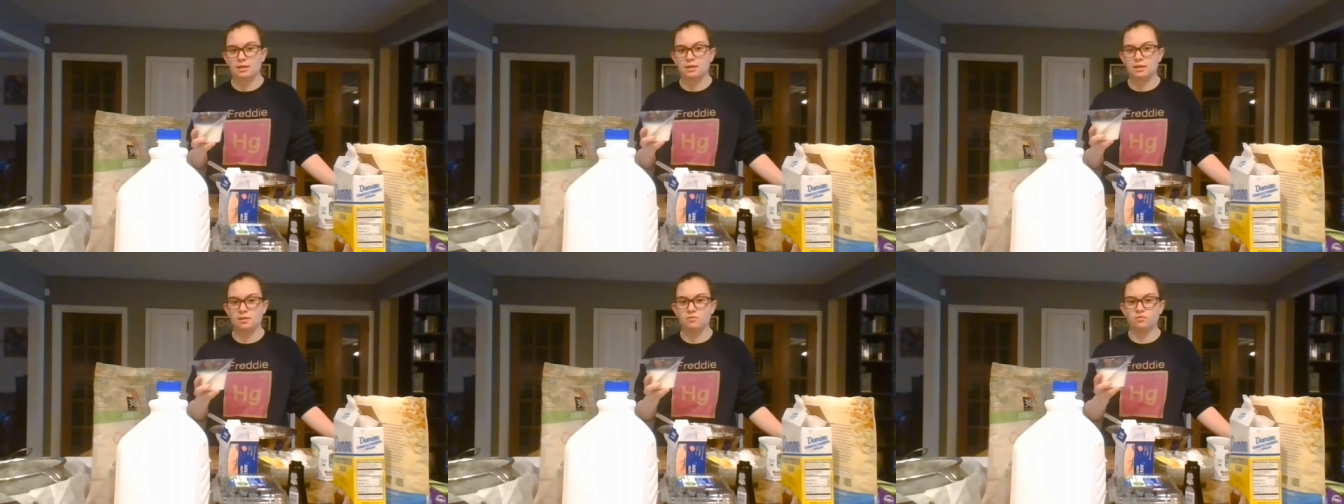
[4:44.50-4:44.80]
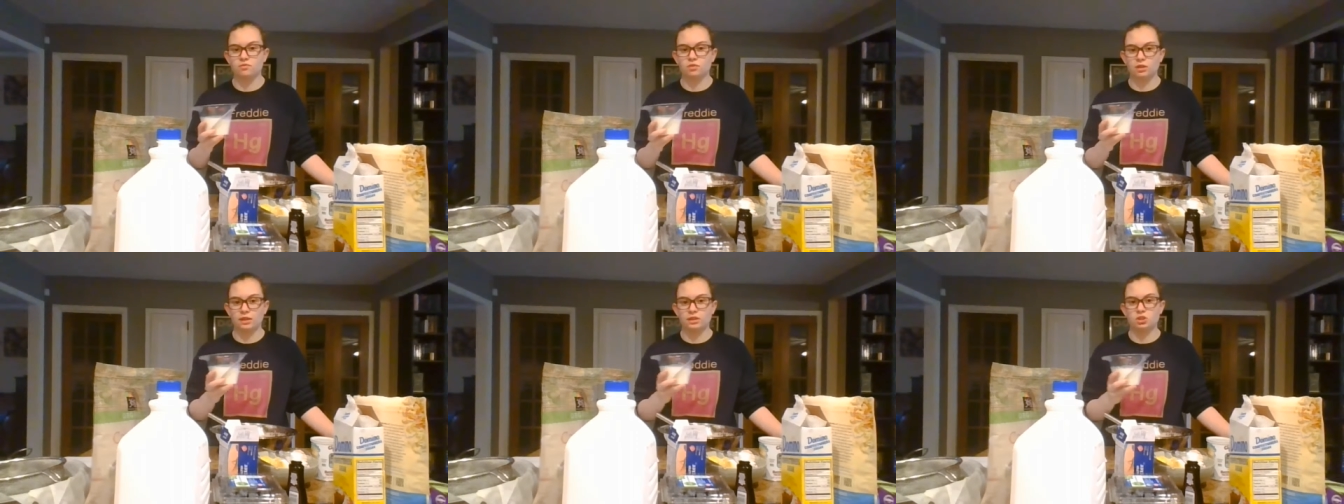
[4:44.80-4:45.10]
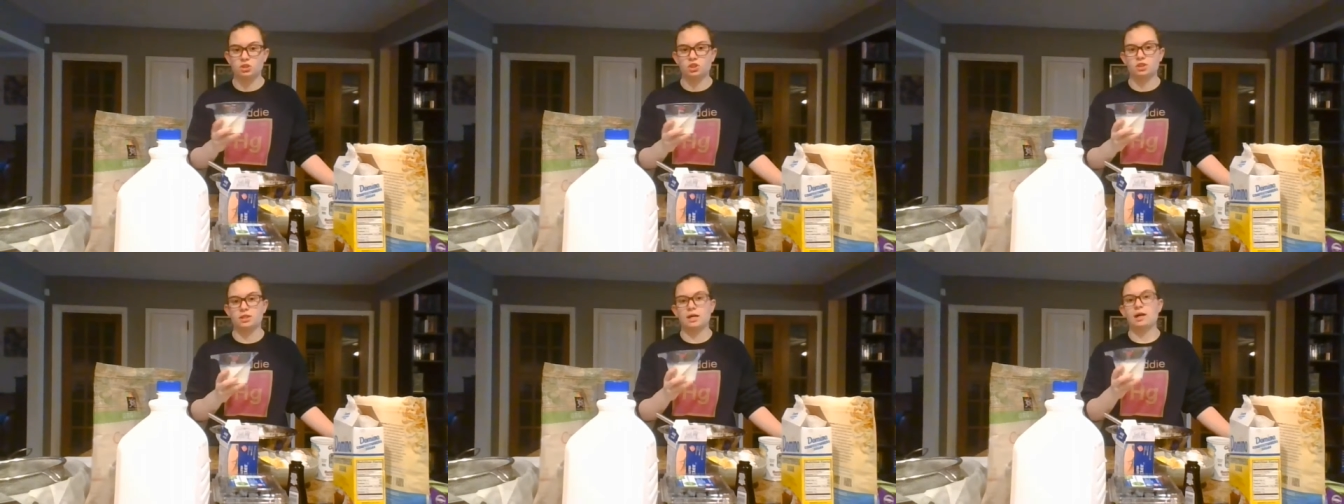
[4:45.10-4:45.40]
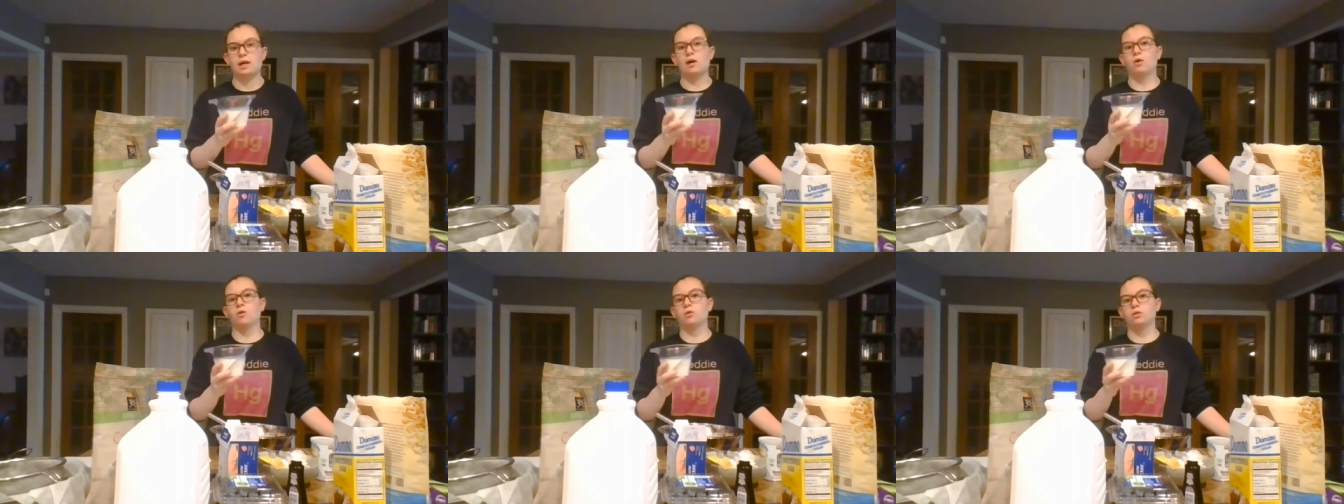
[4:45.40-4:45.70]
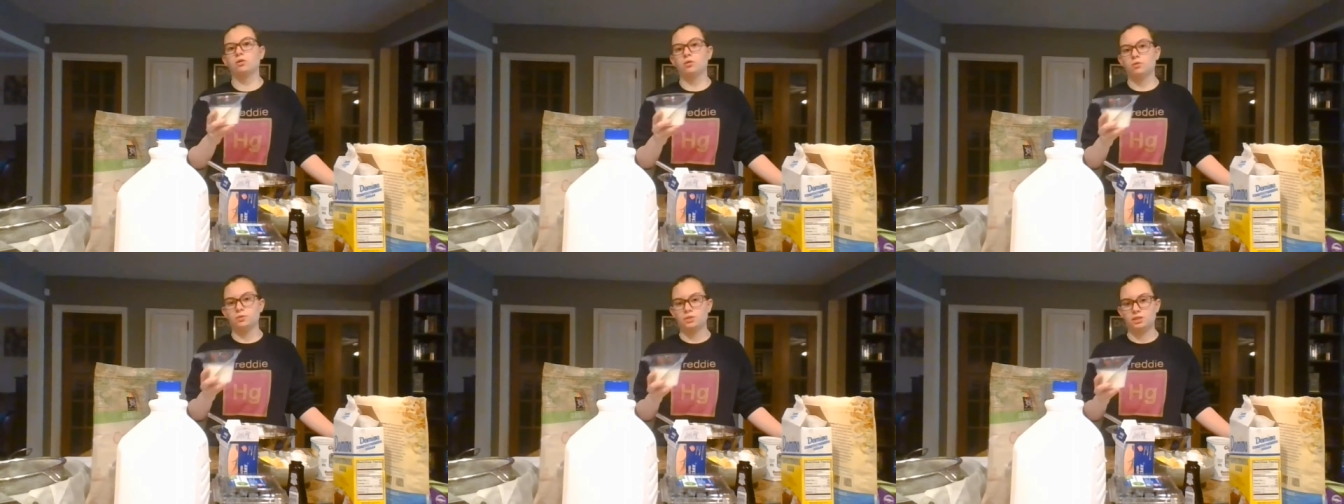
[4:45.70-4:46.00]
in relation to how
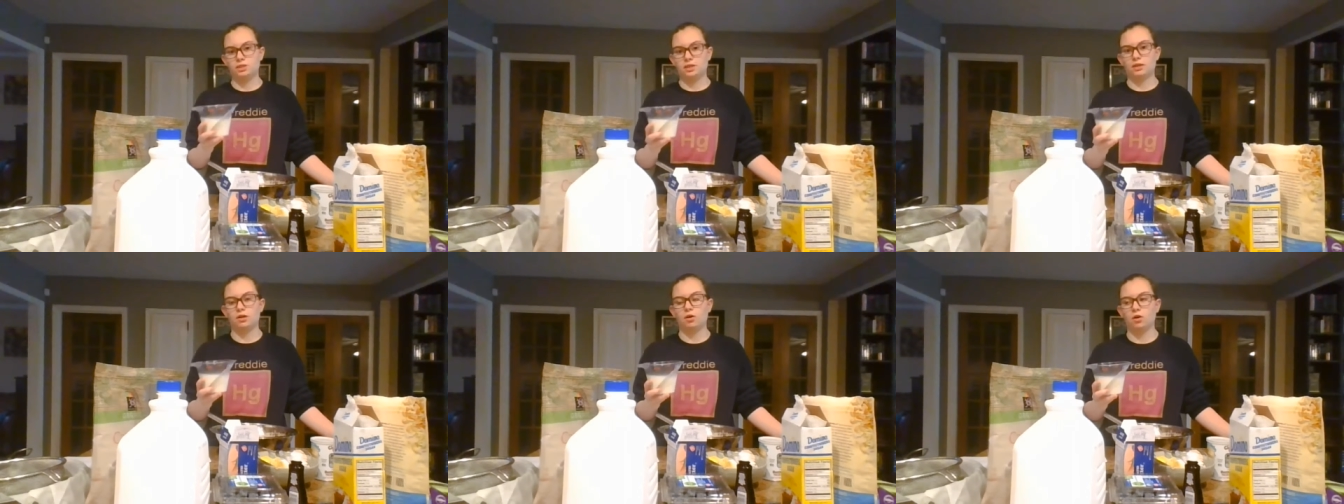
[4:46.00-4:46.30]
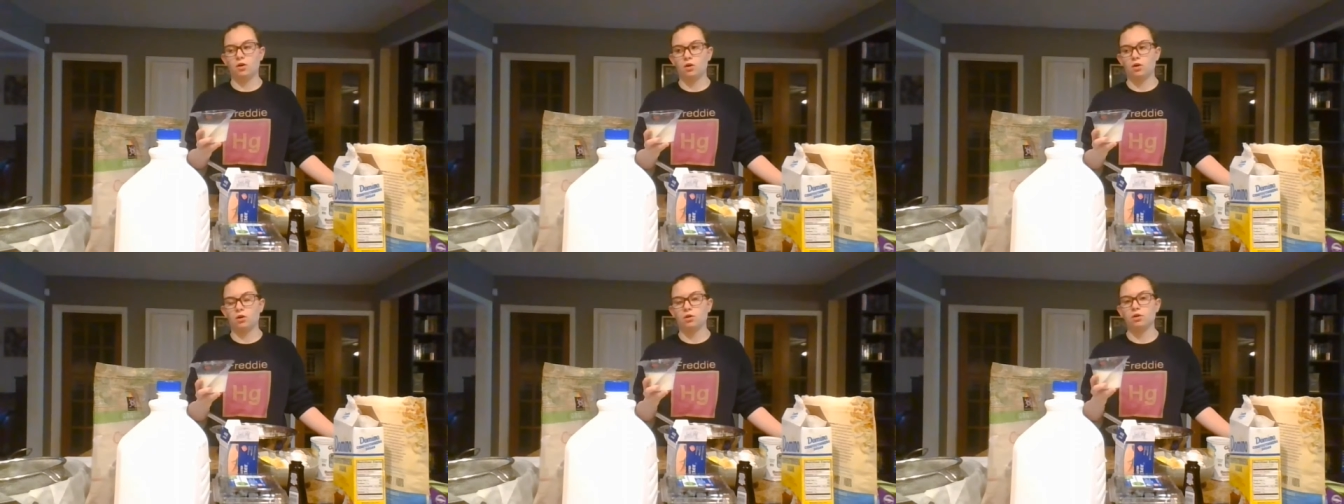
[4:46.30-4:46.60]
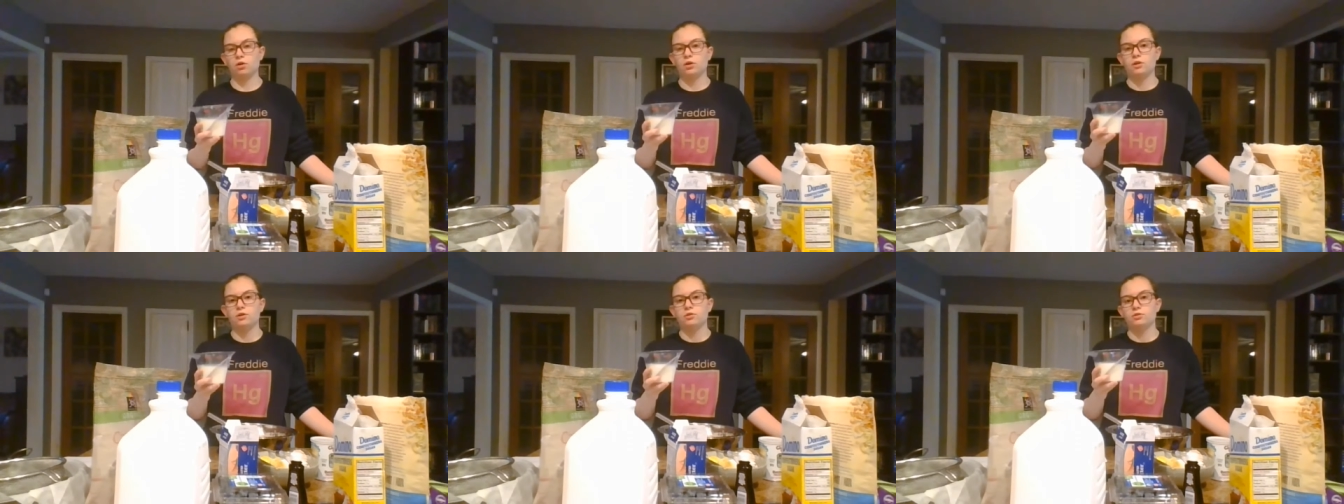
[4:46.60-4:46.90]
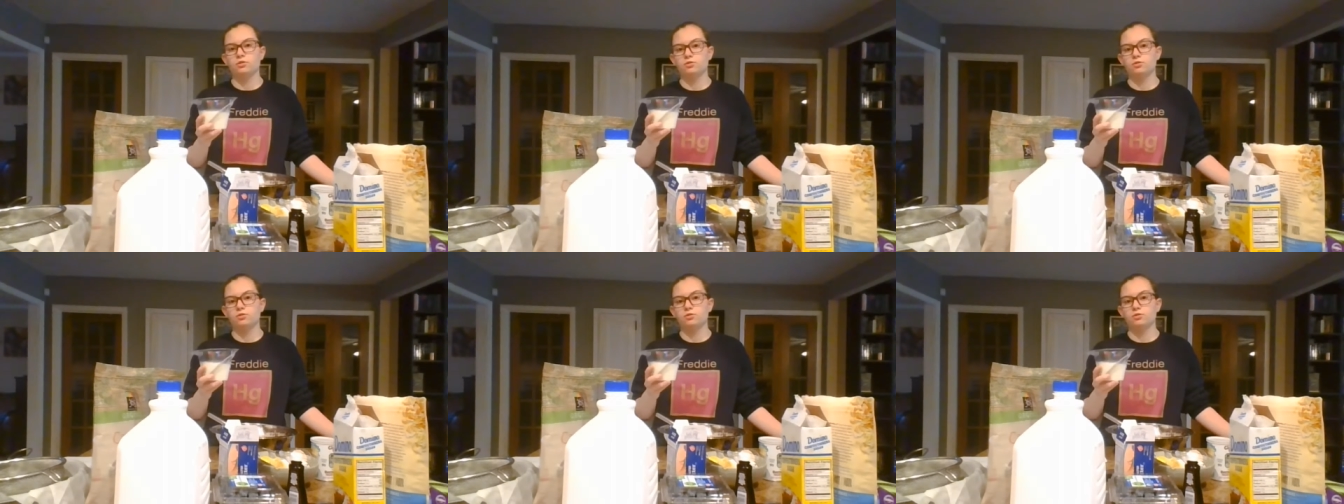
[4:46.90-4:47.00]
close they are